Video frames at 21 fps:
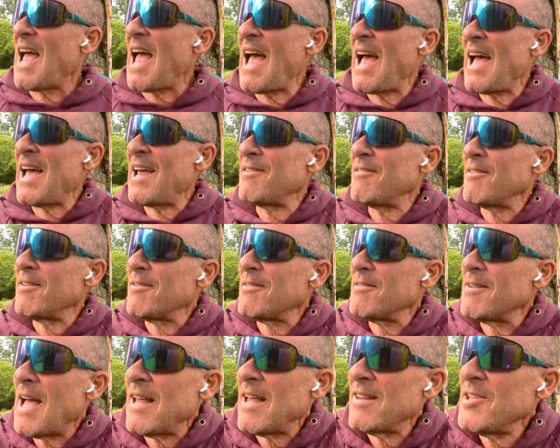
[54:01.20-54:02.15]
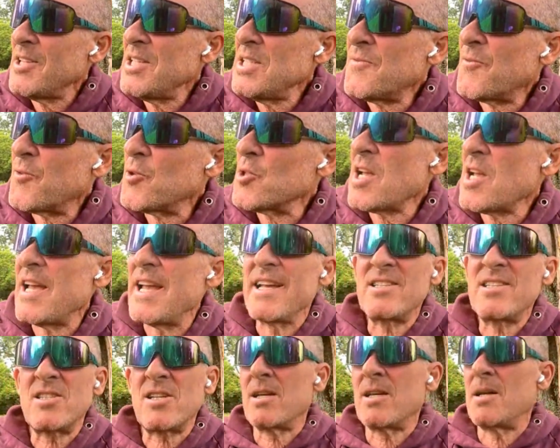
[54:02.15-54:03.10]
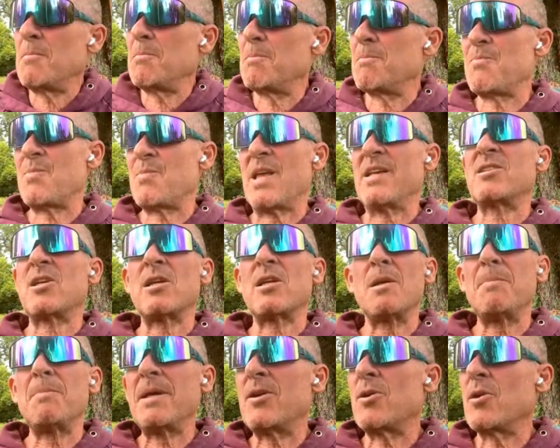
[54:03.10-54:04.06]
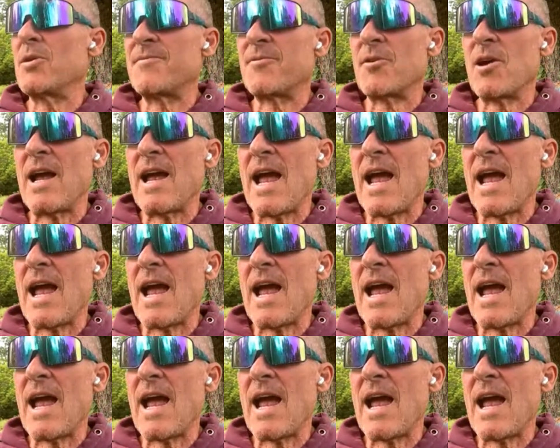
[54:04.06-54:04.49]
And at least for it's gonna be good for